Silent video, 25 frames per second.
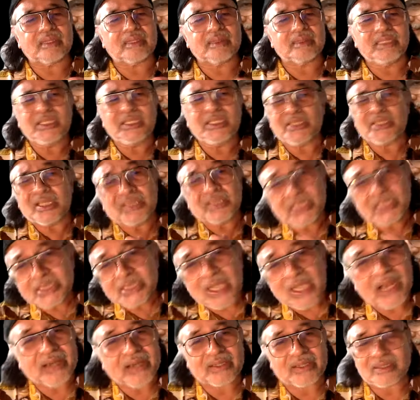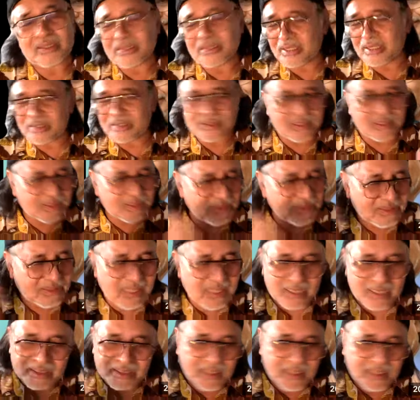little desire.
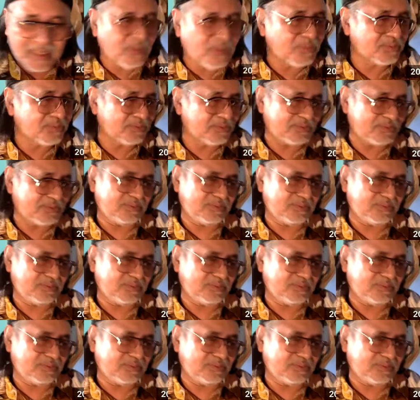That alone